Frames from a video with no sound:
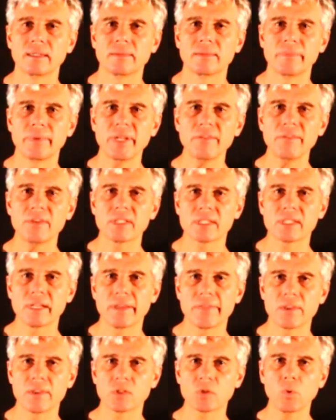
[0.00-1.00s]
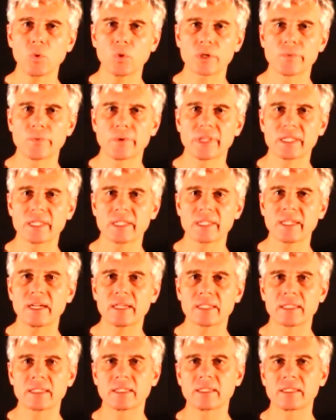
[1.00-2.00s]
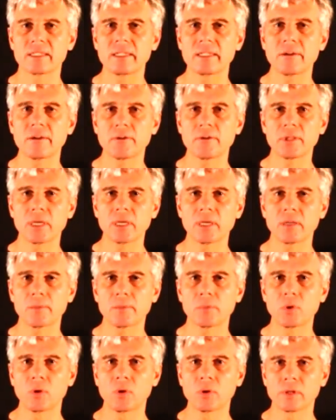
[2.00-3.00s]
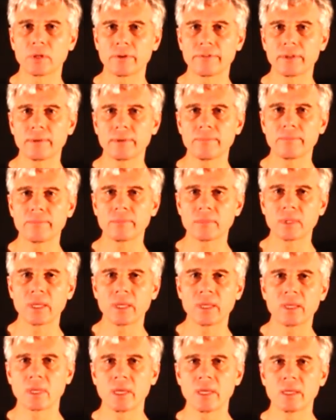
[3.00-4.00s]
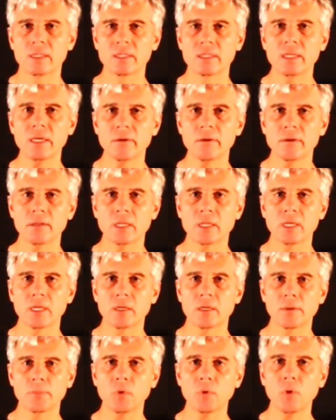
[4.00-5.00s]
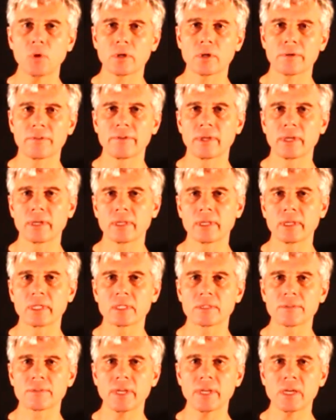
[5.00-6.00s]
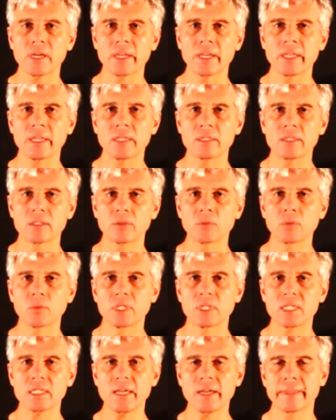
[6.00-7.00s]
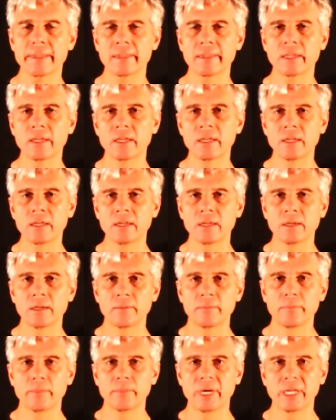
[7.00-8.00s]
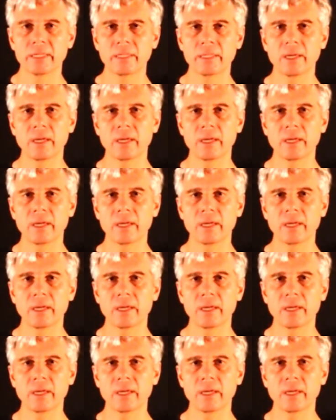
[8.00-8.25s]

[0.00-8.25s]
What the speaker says: Previously in this course we discussed secret key cryptography. Secret key cryptography is fairly easy to design, but